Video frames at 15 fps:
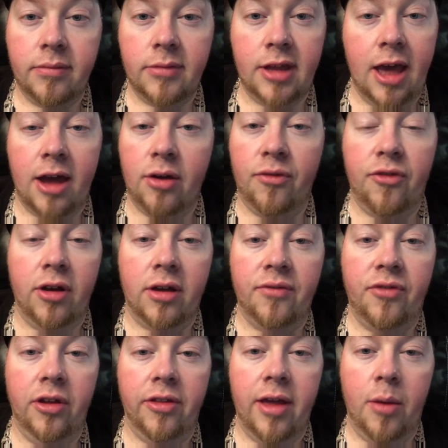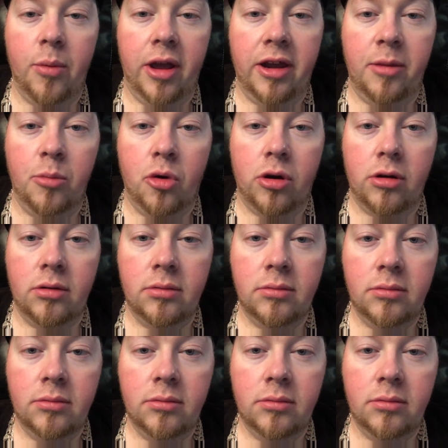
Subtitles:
I don't fucking feel that way anymore.